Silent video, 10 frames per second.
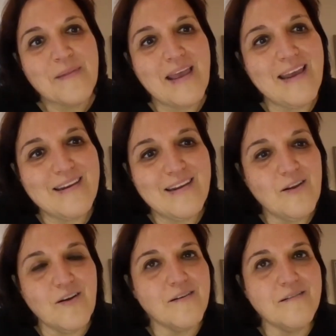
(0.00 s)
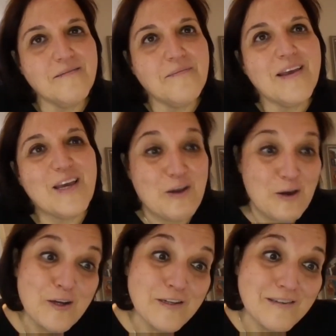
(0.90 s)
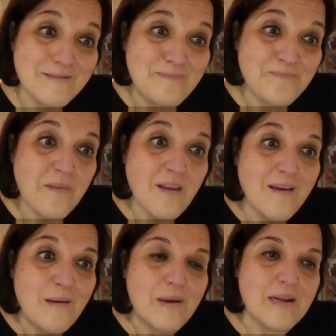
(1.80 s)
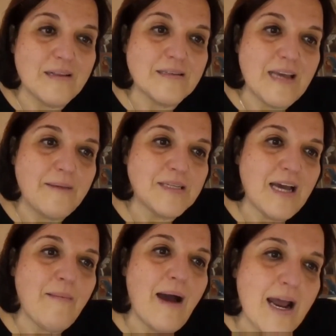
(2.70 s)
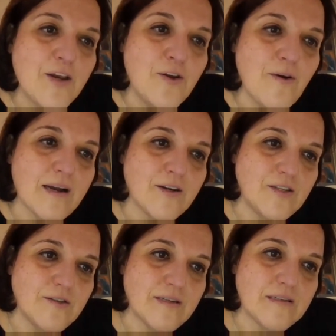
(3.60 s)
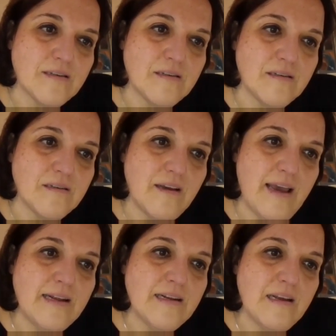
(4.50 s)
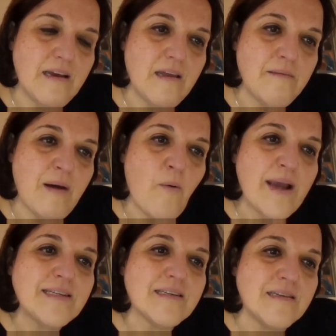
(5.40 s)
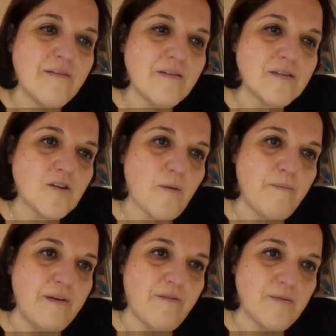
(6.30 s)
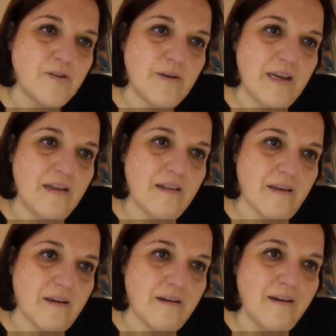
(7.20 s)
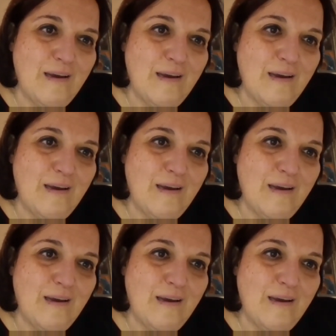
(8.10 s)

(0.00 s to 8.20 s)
And, you know, it hurt. But at the same time, I knew I could do it. And it, my weight has never stopped me from doing anything.